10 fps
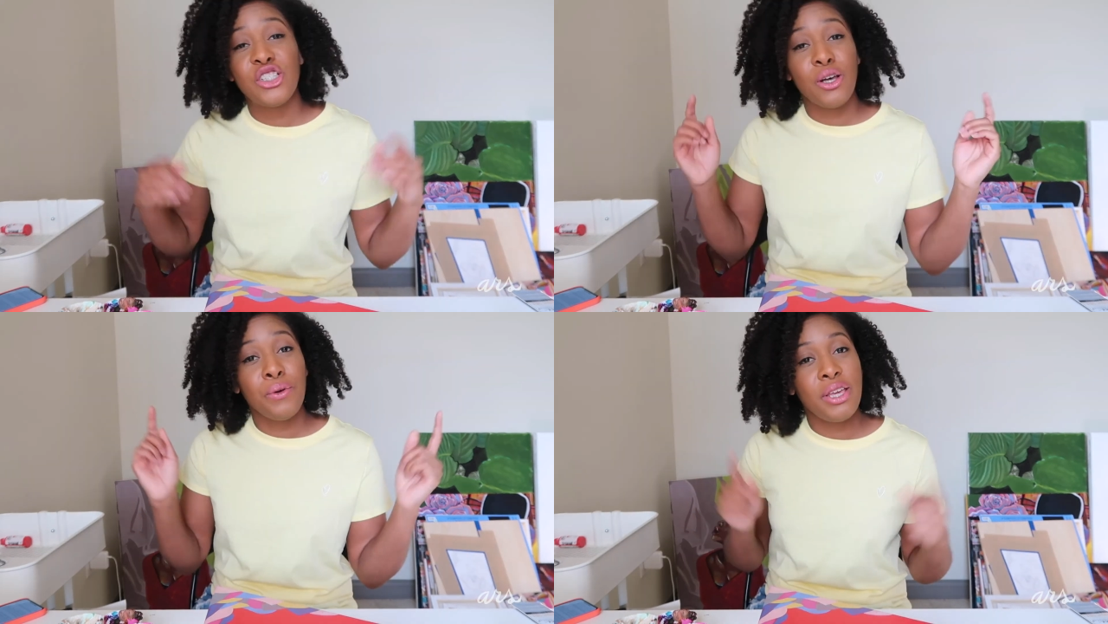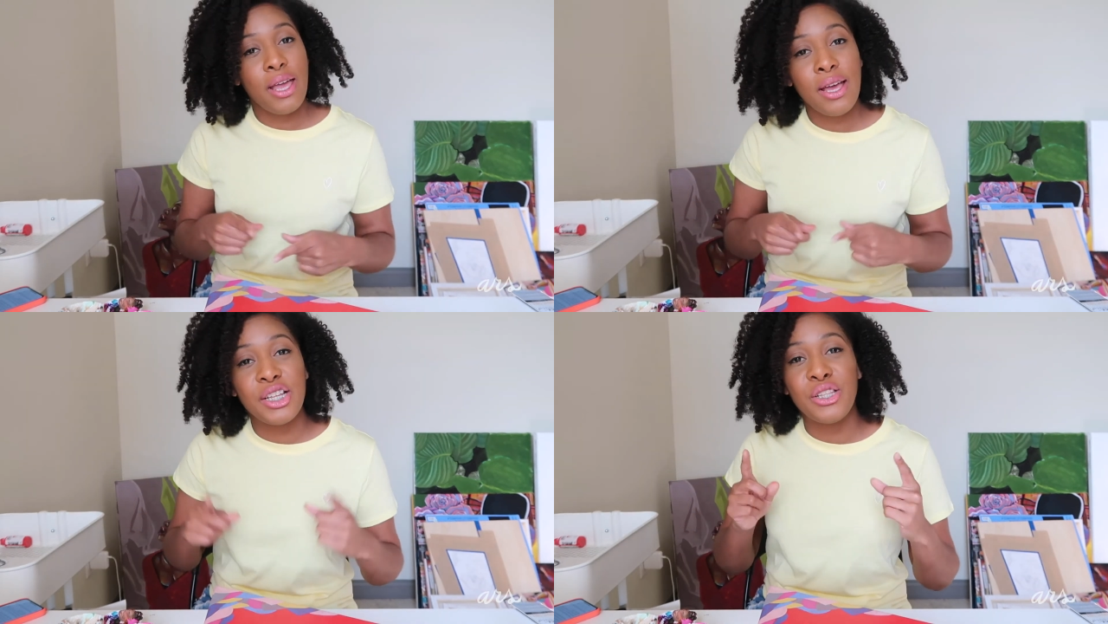So
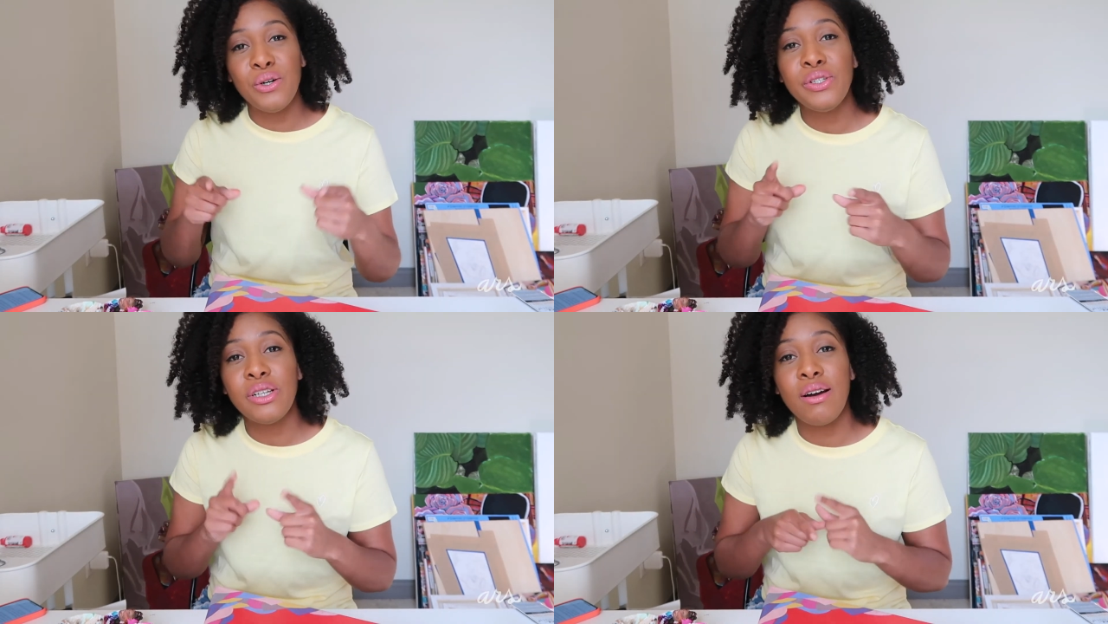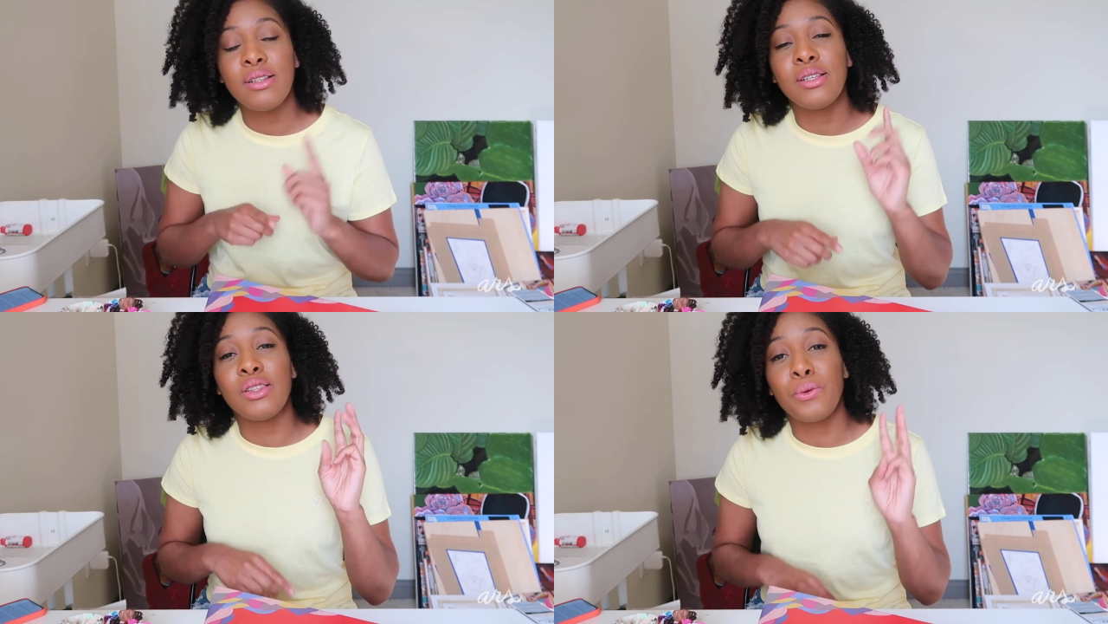yeah, those
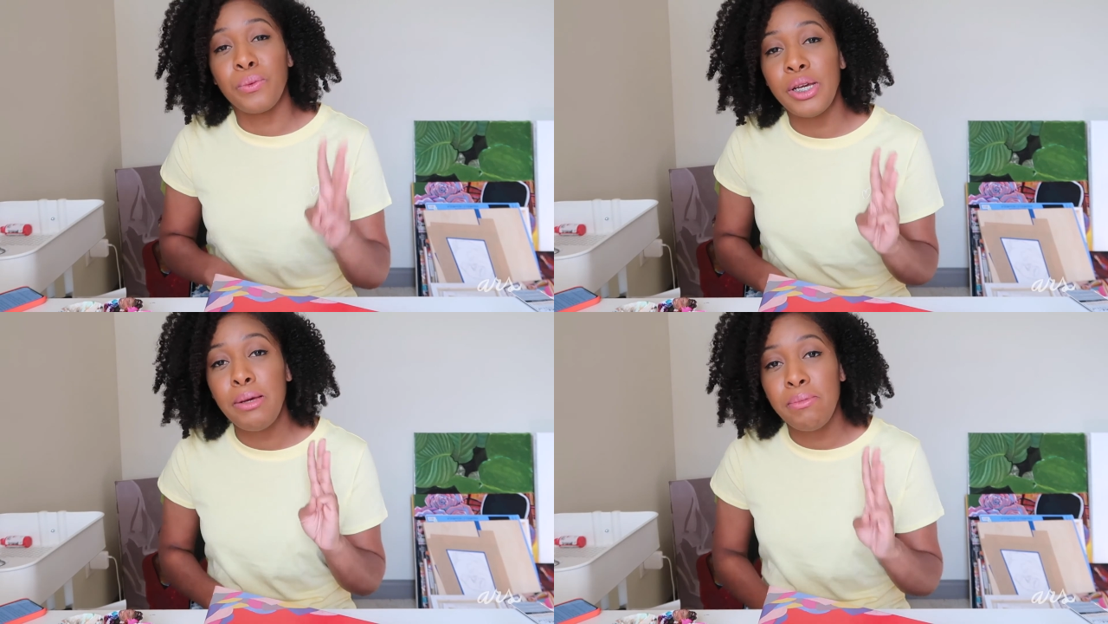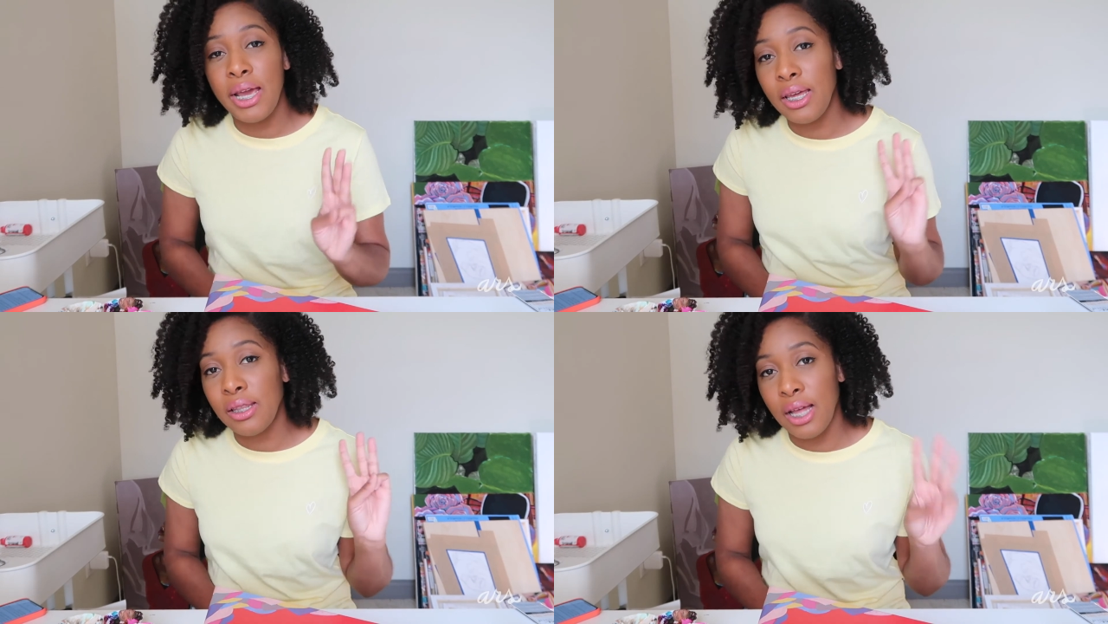are the 3
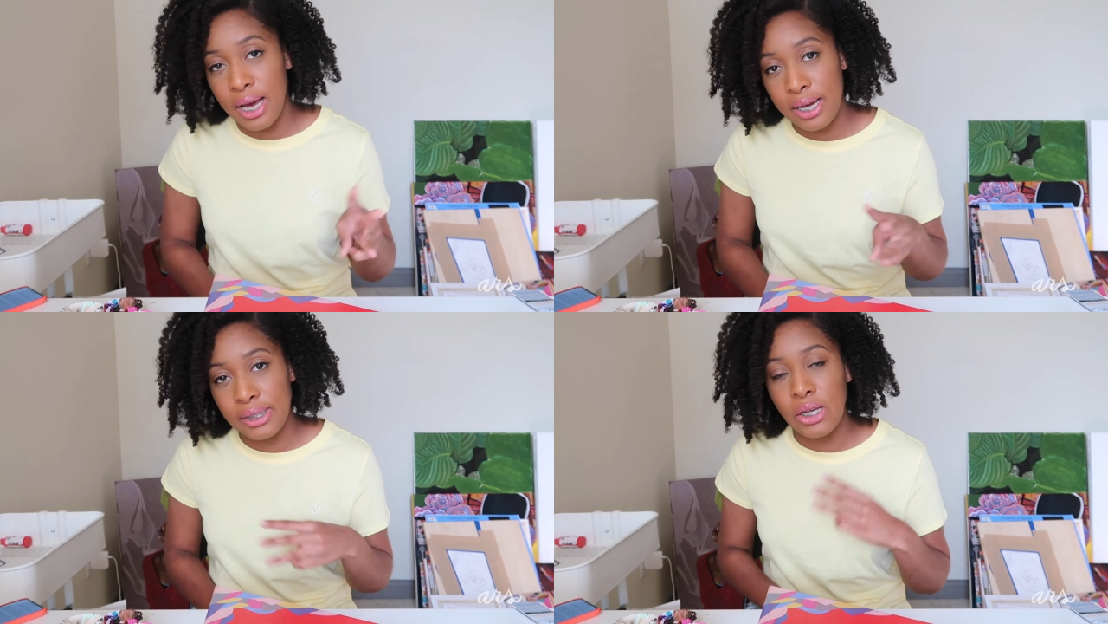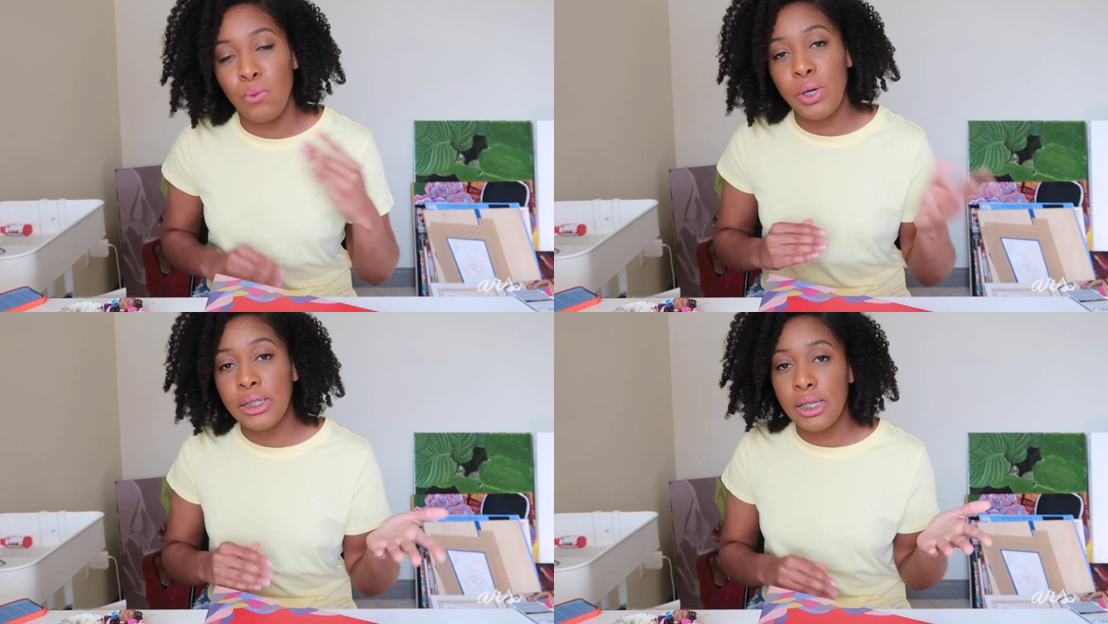main lies
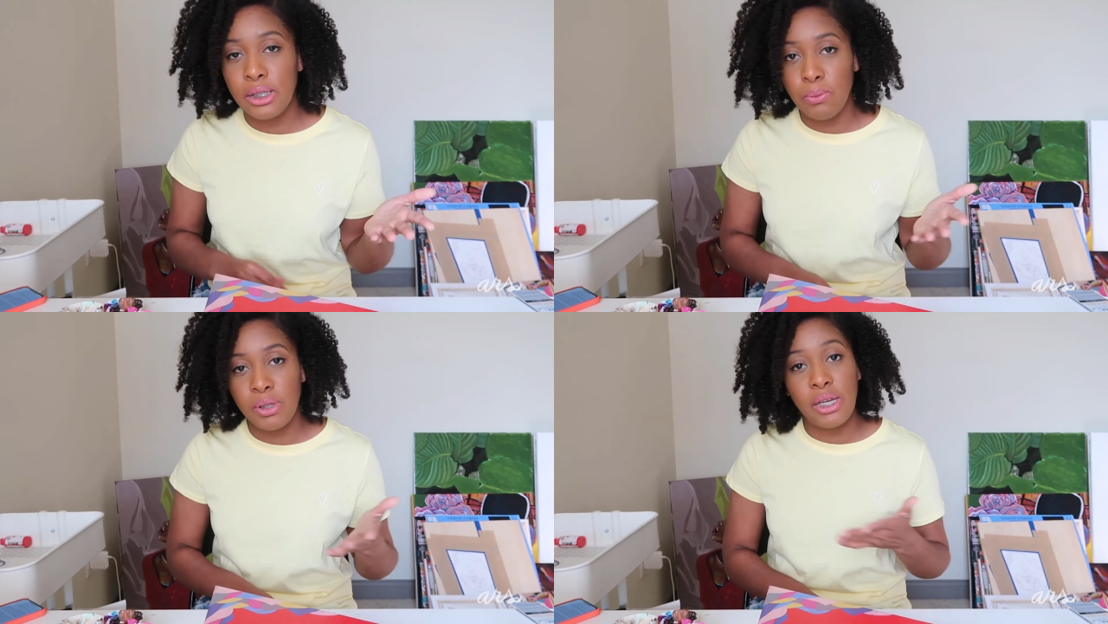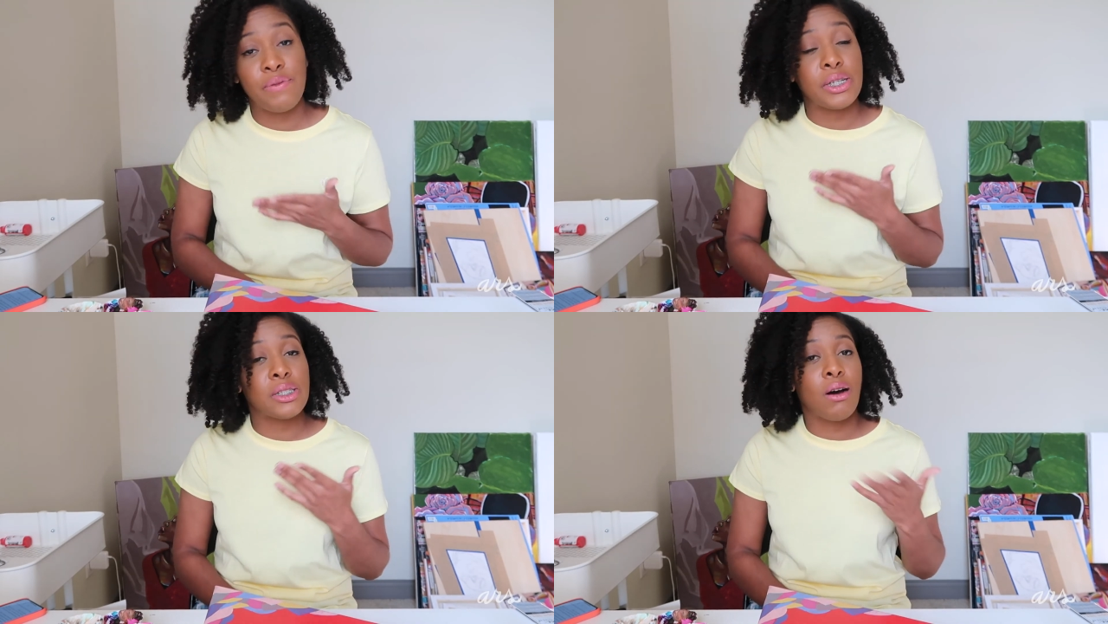that we tend to
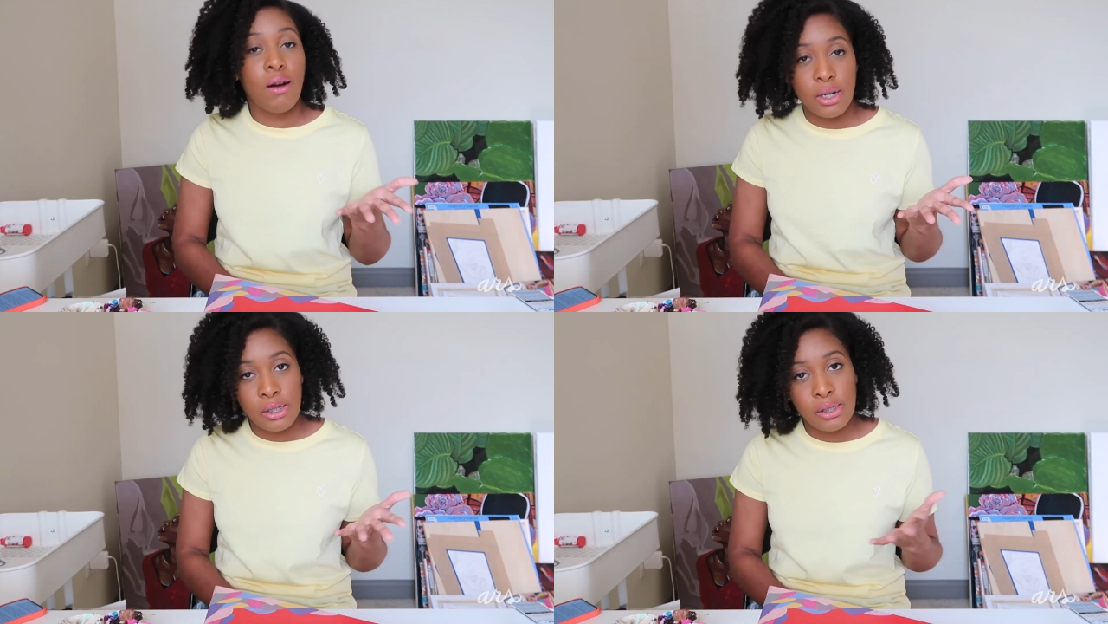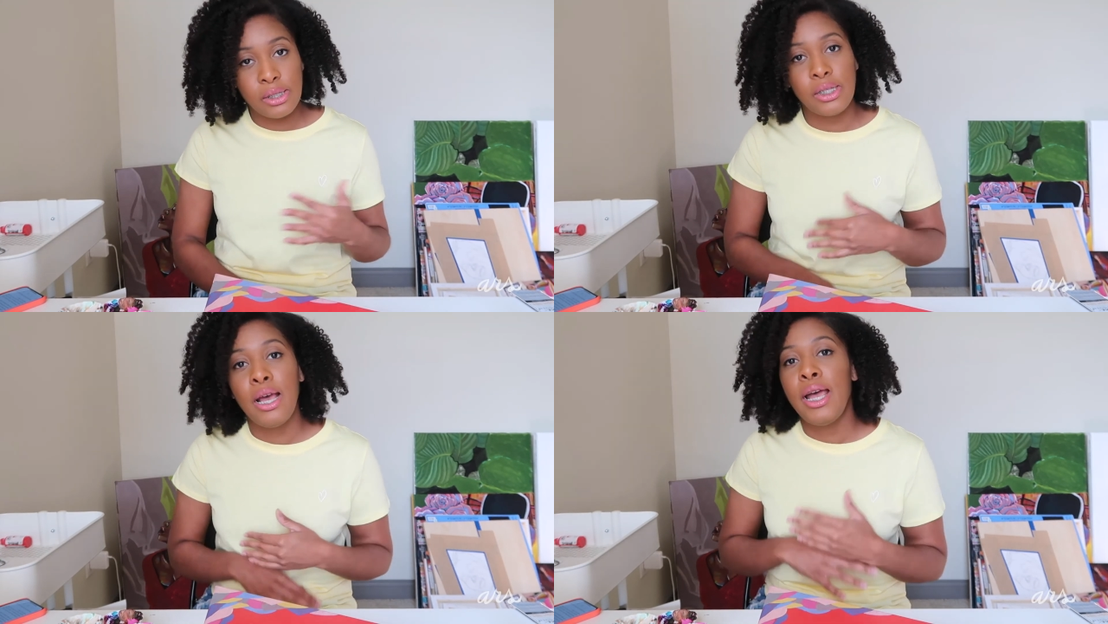believe as
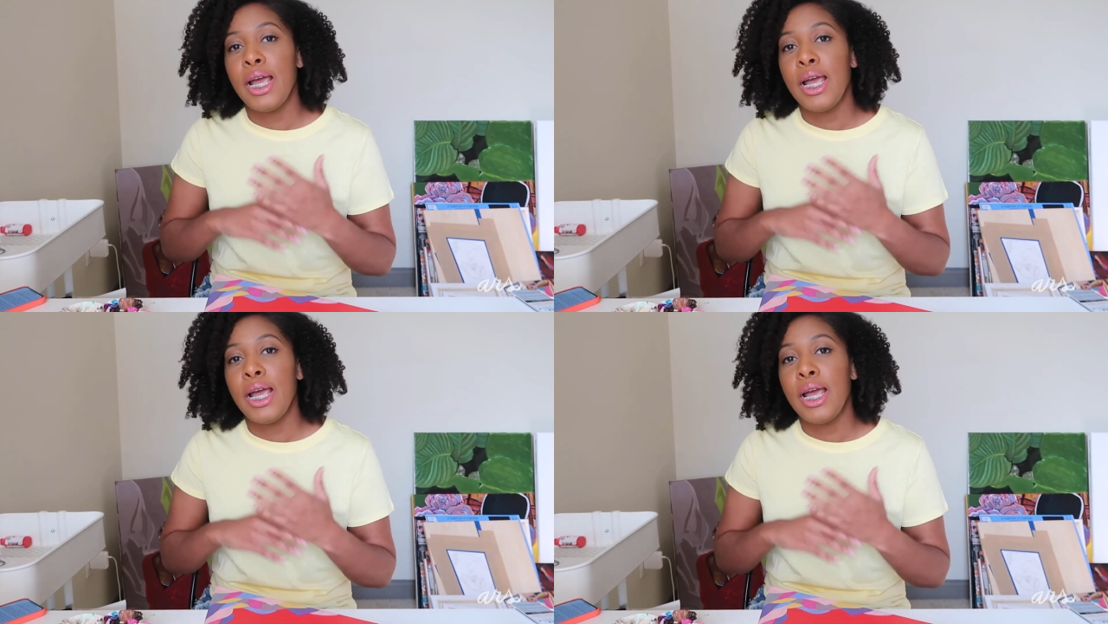artists.